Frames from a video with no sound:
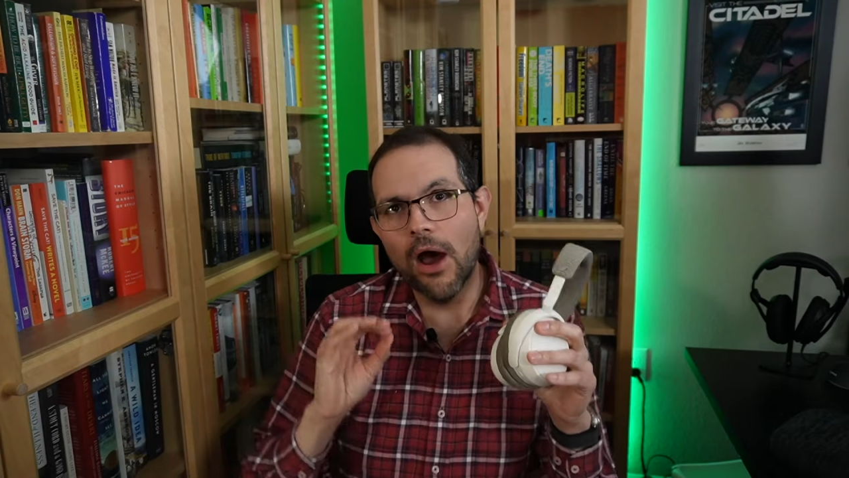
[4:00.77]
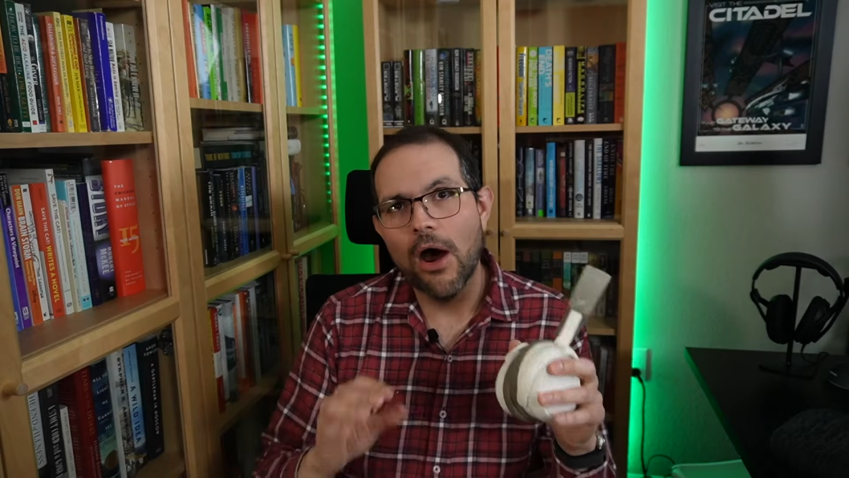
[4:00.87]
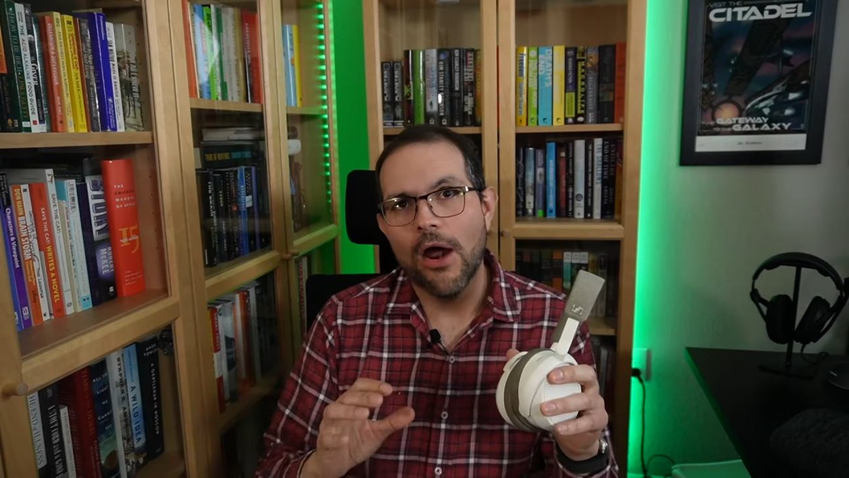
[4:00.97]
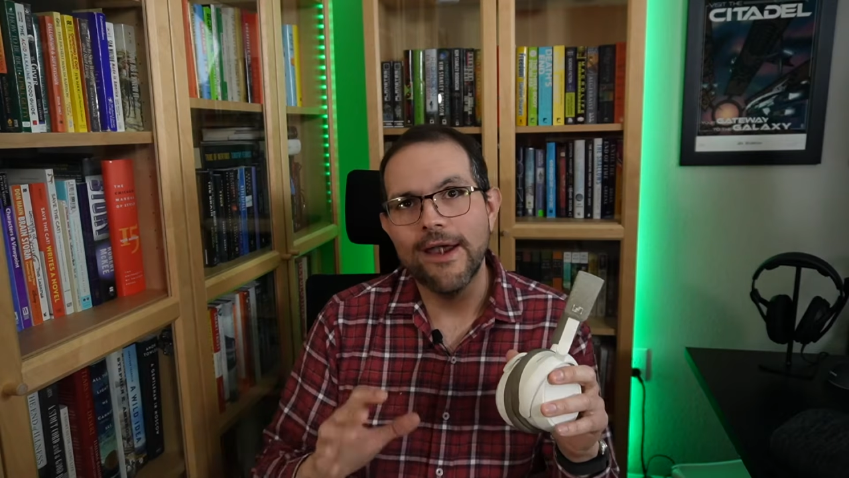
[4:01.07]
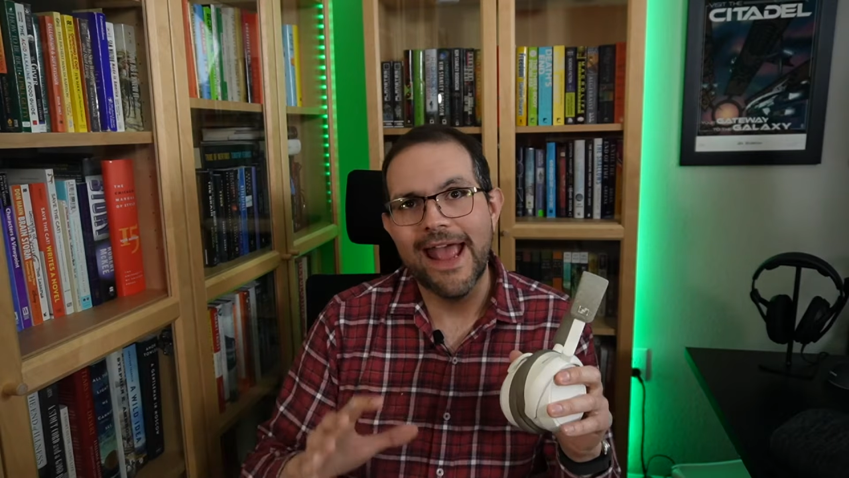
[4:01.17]

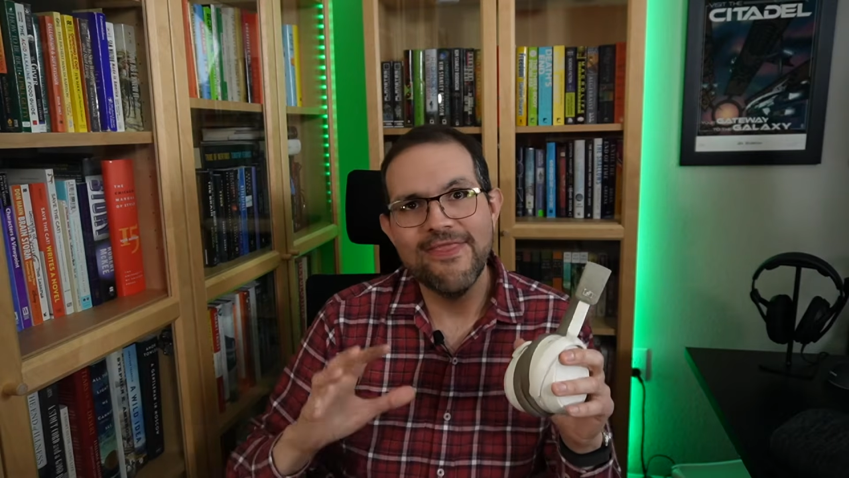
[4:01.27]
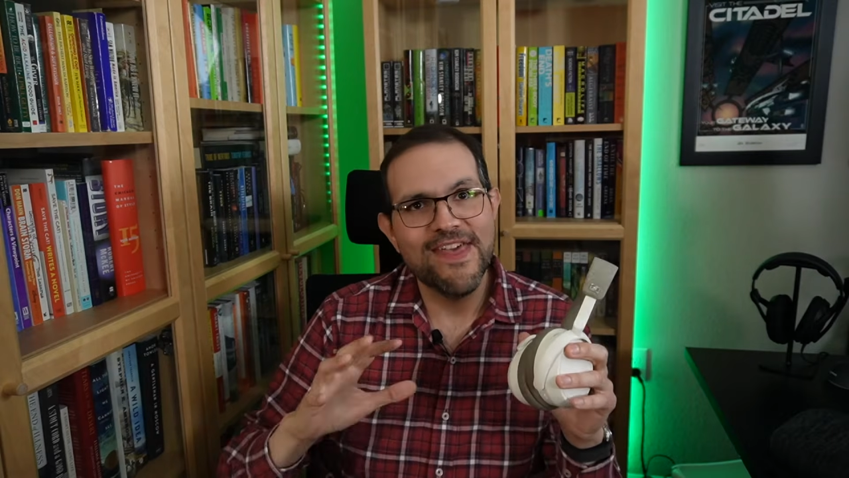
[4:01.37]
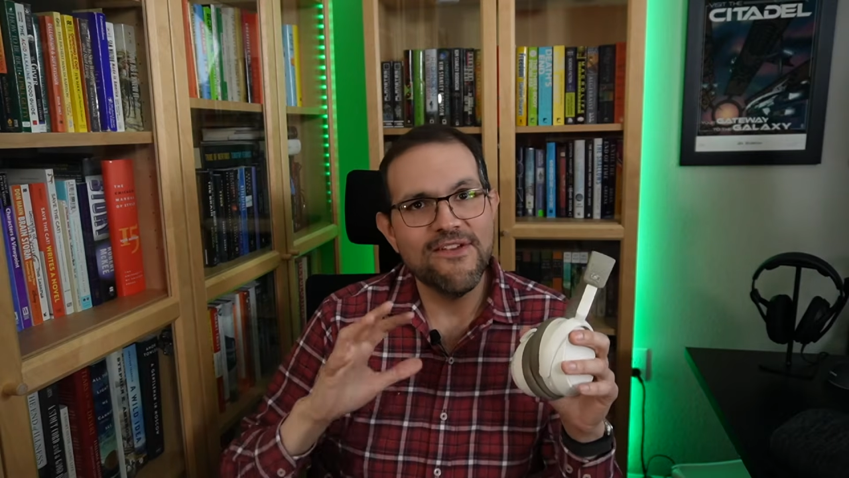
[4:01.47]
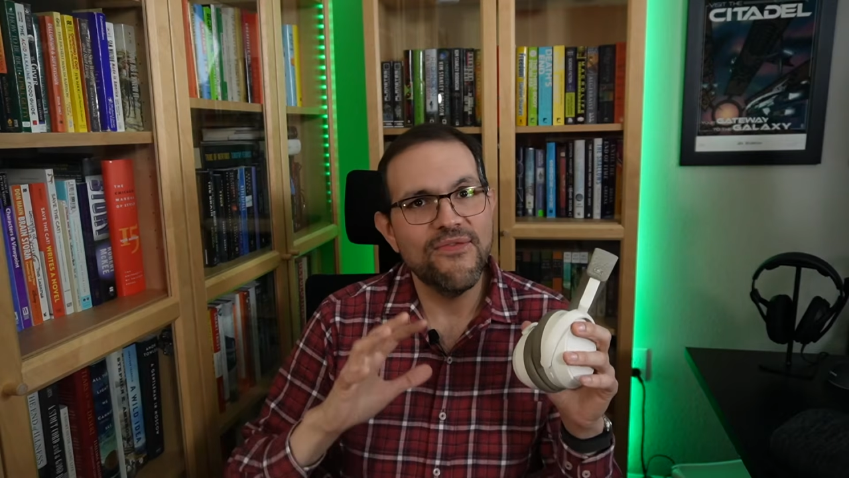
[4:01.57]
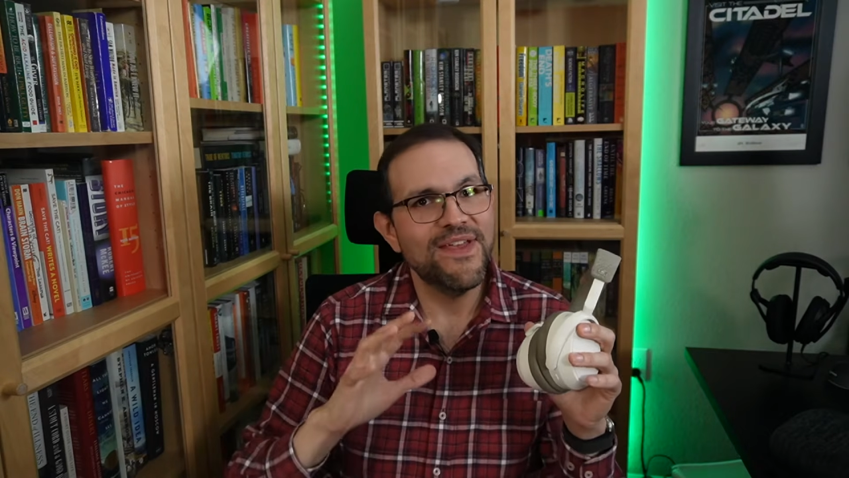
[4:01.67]
hard, and
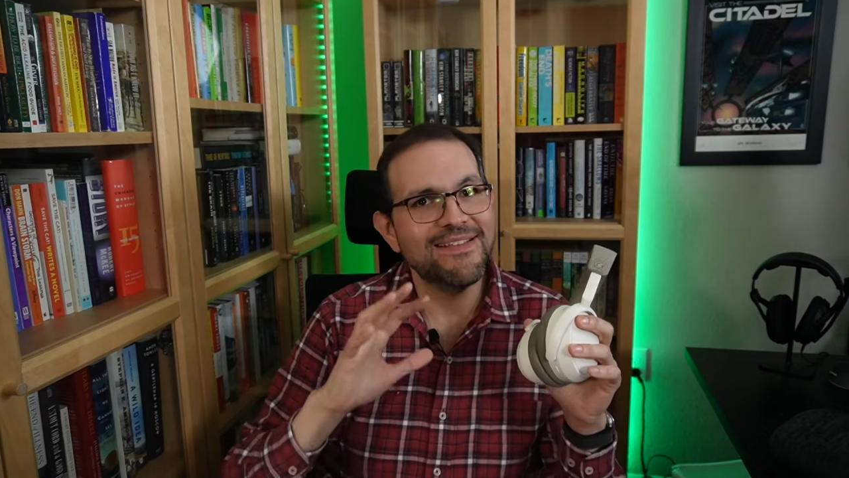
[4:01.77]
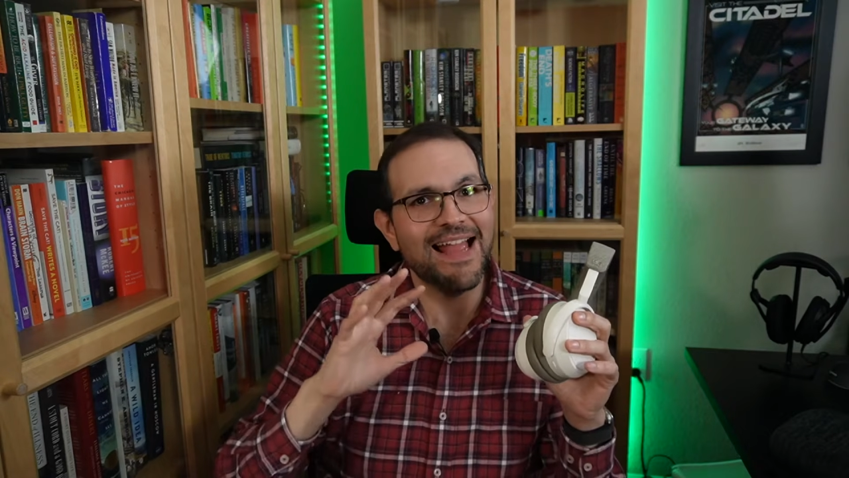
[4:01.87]
they've fixed